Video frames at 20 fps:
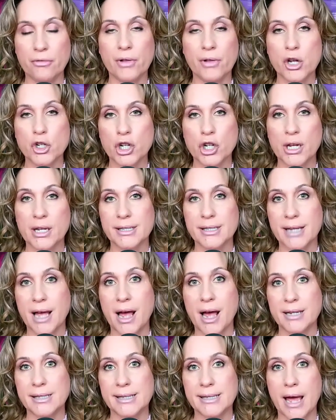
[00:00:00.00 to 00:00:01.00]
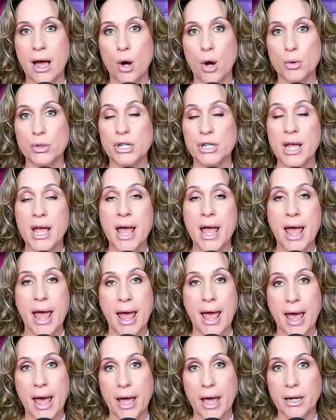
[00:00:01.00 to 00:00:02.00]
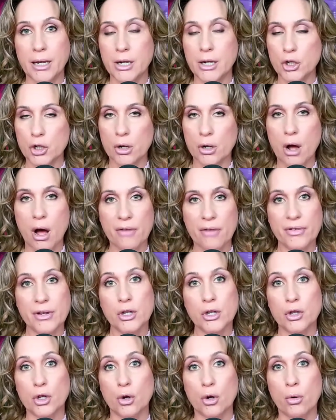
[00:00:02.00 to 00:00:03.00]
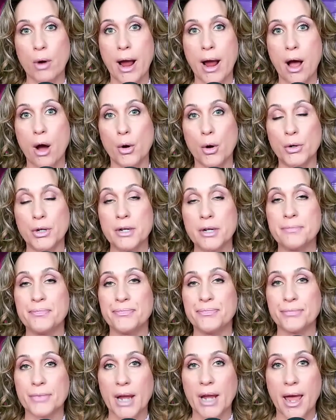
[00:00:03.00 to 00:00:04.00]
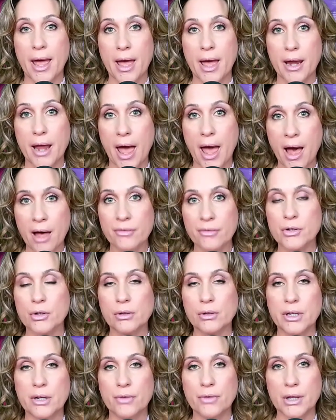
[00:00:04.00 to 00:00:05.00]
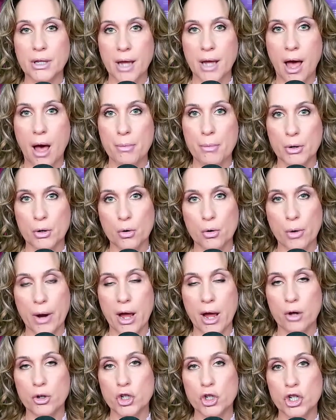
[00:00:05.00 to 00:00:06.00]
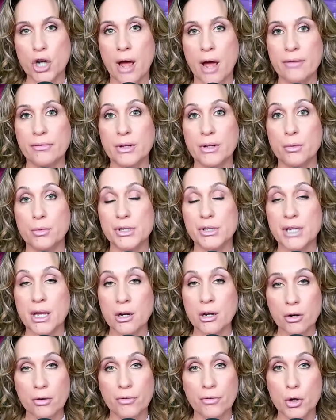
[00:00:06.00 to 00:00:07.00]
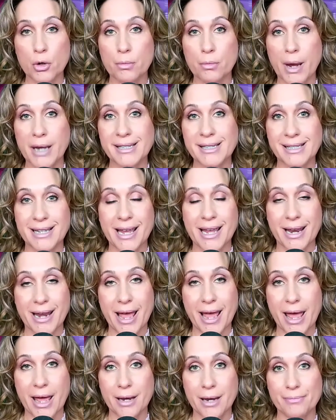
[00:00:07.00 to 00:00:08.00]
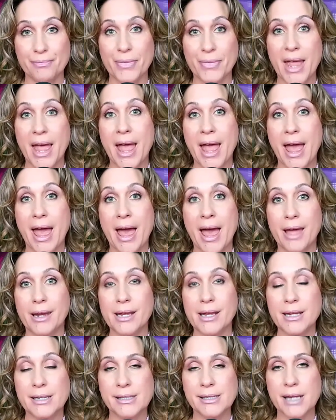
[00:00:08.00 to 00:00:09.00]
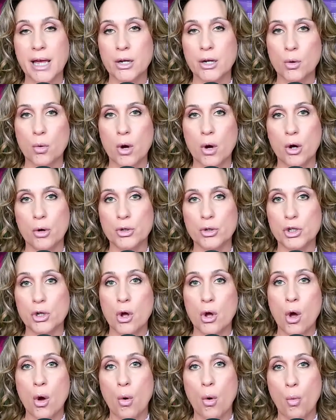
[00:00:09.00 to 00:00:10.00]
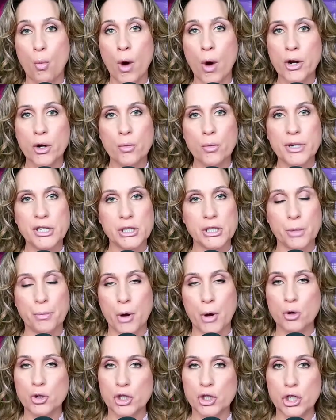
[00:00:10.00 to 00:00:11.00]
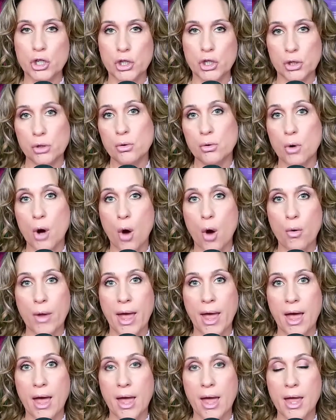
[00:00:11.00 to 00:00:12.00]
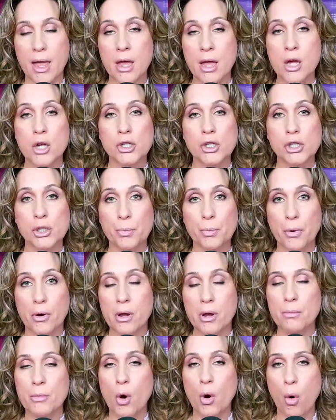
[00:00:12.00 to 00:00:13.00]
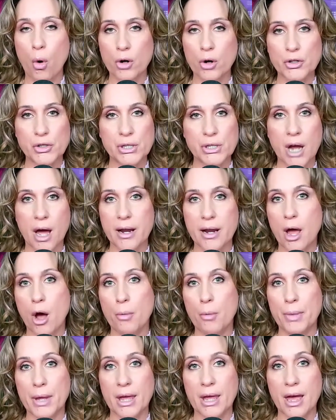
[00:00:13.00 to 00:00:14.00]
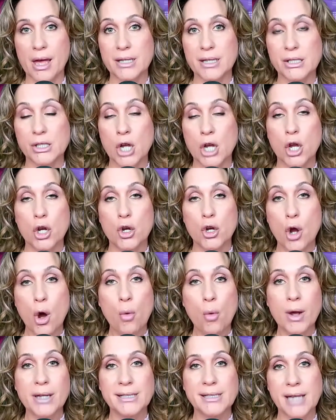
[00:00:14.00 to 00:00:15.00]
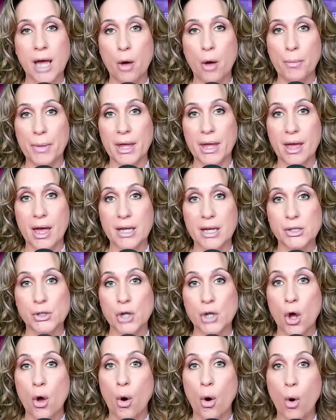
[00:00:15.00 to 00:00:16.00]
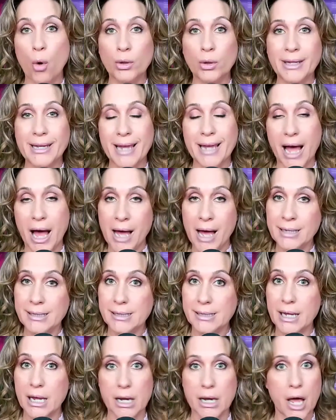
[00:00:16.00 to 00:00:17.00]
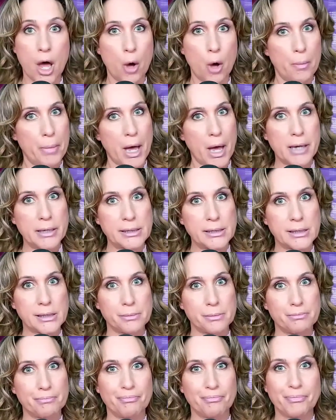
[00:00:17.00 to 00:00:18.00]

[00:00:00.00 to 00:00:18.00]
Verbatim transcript: flushing his eyes out, and he took off into the crowd. And after leaving the Capitol grounds, Shively was interviewed by CNN, and he said, quote, what are we supposed to do? Okay. Supreme Court's not helping us. No one's helping us. Only us can help us.